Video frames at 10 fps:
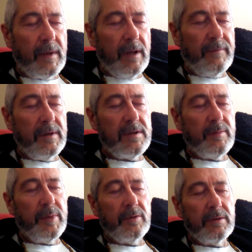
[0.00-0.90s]
after his
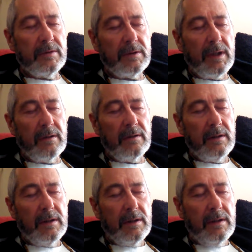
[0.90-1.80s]
opponents had
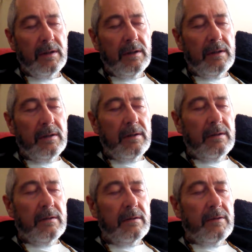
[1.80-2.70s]

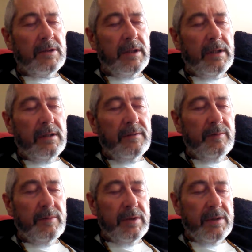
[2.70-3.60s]
grown tired of
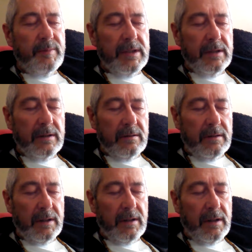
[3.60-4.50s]
simply spitting and
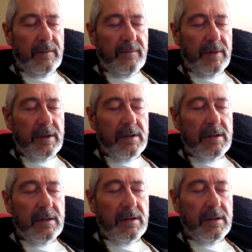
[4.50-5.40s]
kicking him for
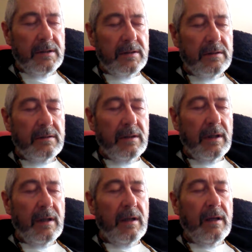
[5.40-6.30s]
13 years,
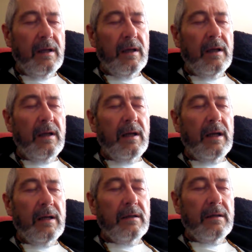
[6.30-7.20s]

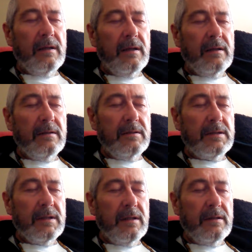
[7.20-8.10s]
and had
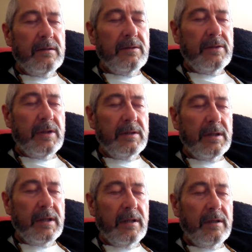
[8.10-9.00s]
decided to try to
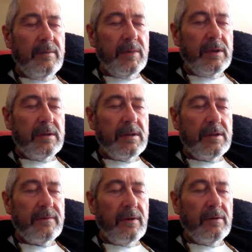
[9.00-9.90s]
kill him because
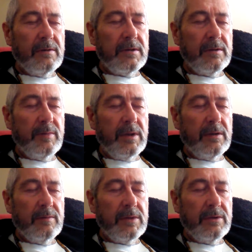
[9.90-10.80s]
his followers had
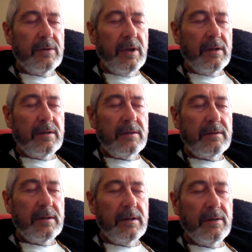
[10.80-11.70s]
become too great
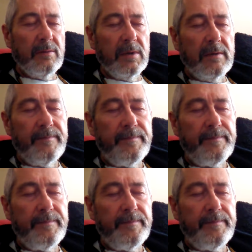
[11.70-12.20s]
in number,